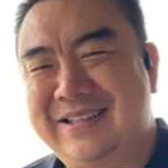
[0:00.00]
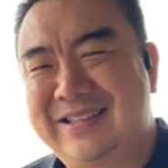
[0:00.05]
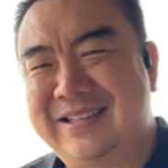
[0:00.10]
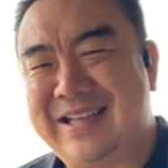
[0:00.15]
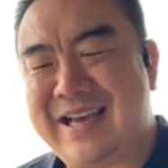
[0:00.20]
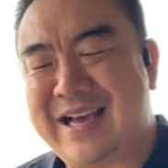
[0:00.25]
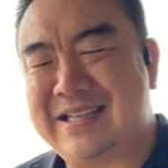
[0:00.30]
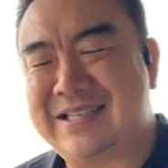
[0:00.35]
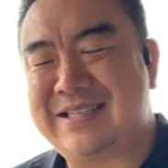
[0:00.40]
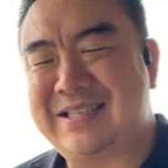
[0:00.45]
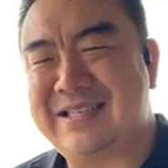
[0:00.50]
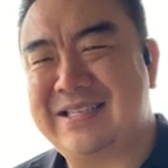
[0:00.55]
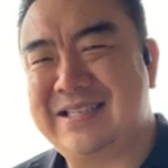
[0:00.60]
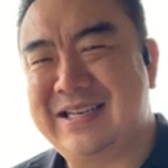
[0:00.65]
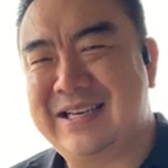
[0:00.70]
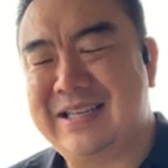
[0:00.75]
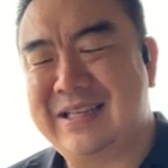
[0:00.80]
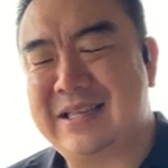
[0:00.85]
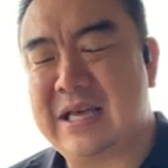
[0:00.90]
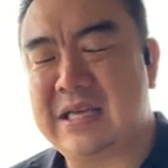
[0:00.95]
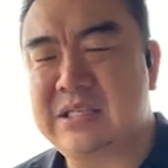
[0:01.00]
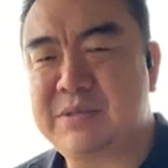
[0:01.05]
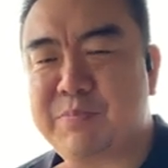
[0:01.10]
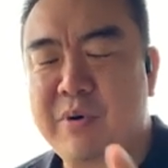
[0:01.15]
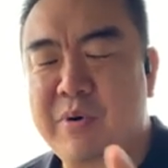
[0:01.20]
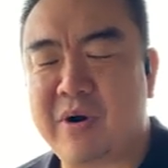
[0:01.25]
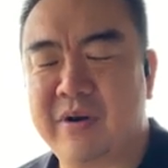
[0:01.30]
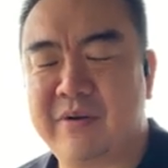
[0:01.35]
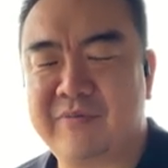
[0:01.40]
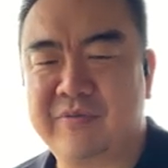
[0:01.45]
That's
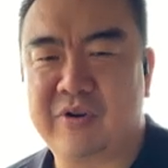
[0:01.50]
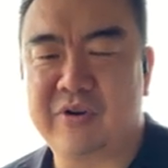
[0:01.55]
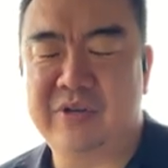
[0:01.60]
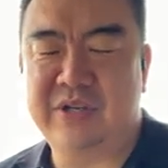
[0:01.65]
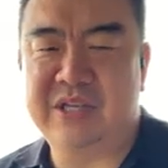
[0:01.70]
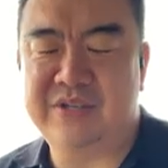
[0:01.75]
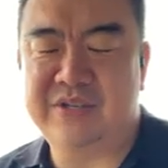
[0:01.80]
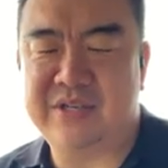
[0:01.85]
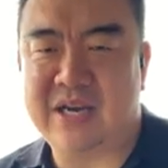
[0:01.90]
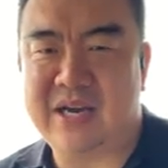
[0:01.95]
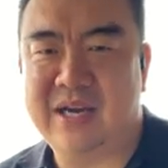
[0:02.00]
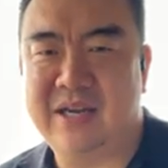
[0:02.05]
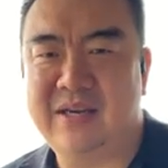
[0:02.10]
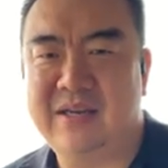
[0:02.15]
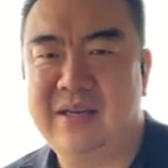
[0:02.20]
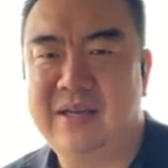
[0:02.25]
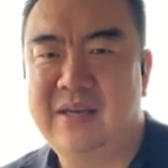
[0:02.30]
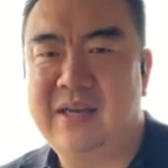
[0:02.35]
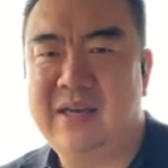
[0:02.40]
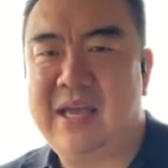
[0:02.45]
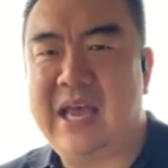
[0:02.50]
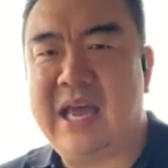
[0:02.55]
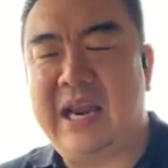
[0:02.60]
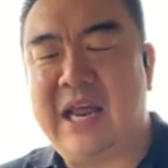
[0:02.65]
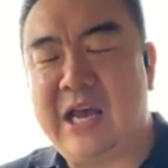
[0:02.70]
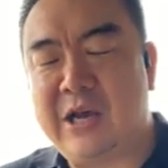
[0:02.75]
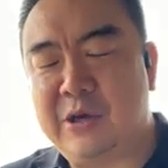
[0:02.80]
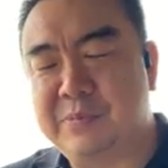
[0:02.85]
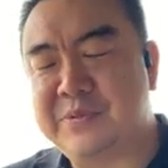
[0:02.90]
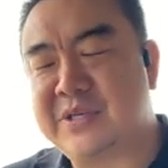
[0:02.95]
part of good design and
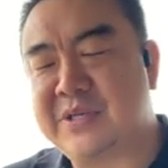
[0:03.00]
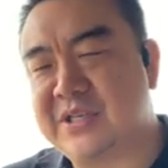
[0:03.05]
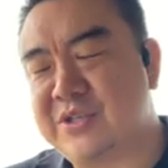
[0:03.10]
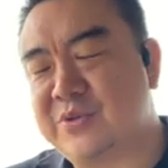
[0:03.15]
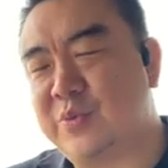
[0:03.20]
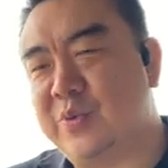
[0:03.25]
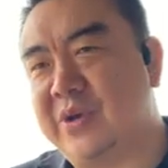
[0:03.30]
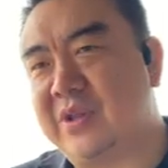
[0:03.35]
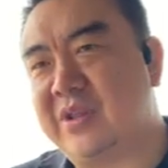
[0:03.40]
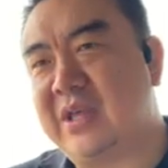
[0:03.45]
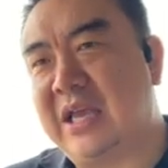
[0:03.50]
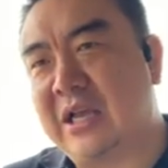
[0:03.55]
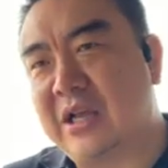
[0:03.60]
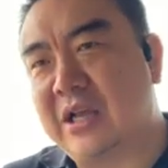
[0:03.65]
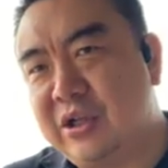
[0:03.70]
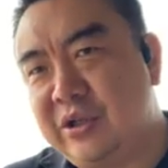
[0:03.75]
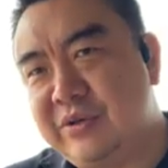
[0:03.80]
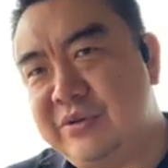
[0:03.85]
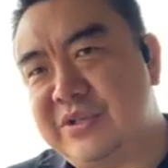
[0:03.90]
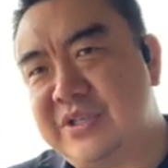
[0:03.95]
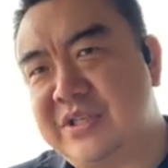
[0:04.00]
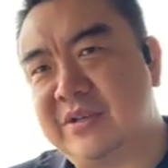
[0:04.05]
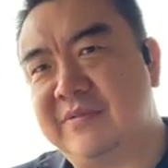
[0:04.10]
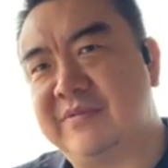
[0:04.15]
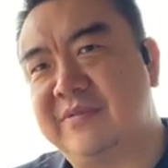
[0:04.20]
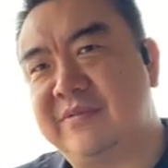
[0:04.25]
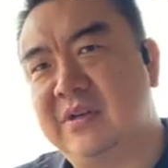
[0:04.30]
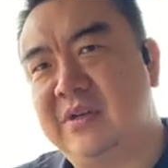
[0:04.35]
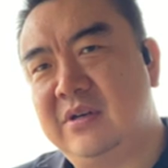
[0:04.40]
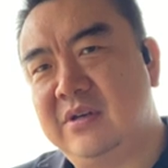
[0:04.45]
helps us with inclusive
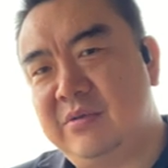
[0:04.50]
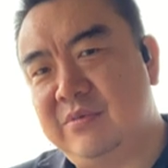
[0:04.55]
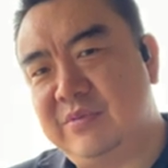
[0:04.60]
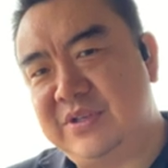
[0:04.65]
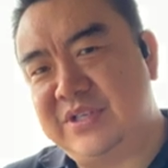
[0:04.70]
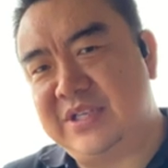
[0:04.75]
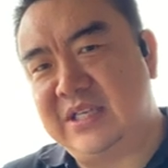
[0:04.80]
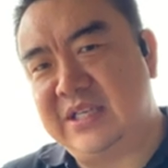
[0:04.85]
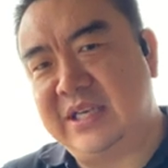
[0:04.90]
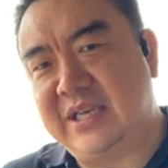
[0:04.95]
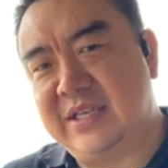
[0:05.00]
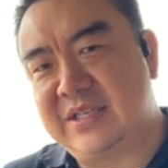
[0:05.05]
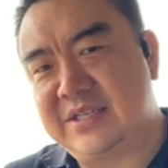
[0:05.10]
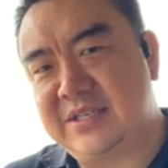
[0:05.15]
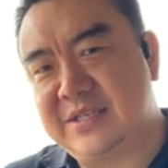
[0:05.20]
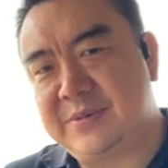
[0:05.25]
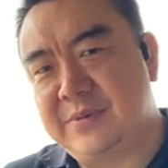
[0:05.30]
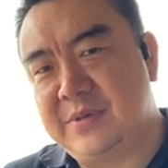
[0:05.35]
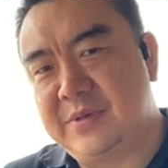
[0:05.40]
resilience.